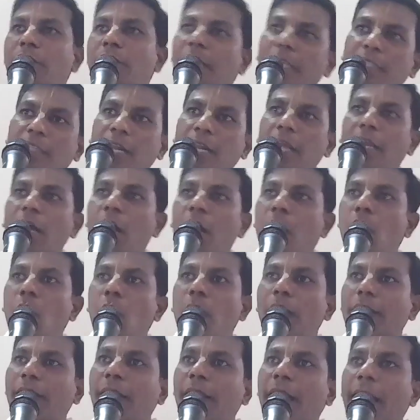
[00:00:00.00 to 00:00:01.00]
Just like how
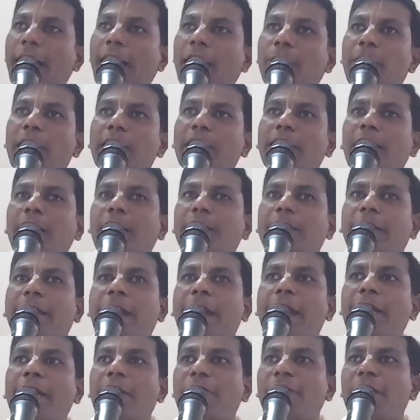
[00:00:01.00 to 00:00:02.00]
other animals are
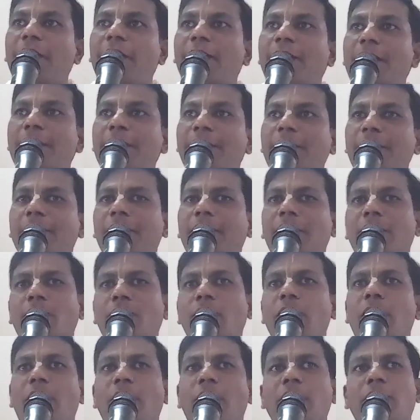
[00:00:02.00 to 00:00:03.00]
gratifying their
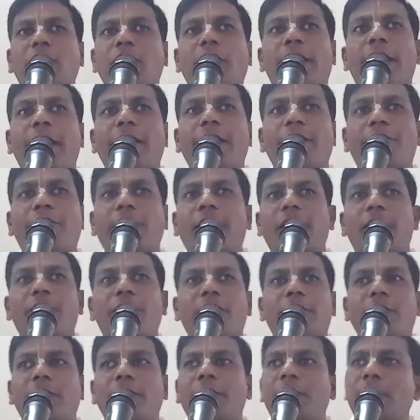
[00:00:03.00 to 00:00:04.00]
senses, we are also gratifying
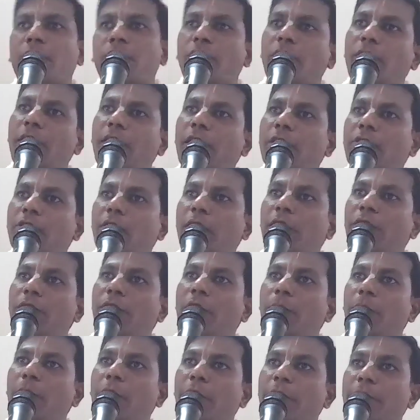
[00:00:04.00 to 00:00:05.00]
our senses, we will also
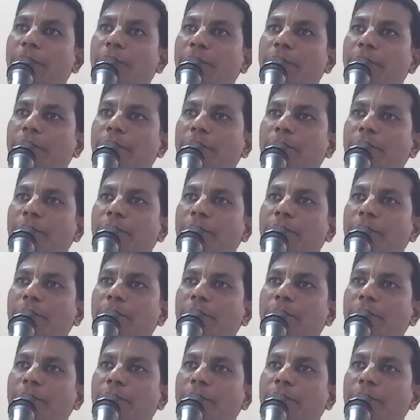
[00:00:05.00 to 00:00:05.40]
leave the body.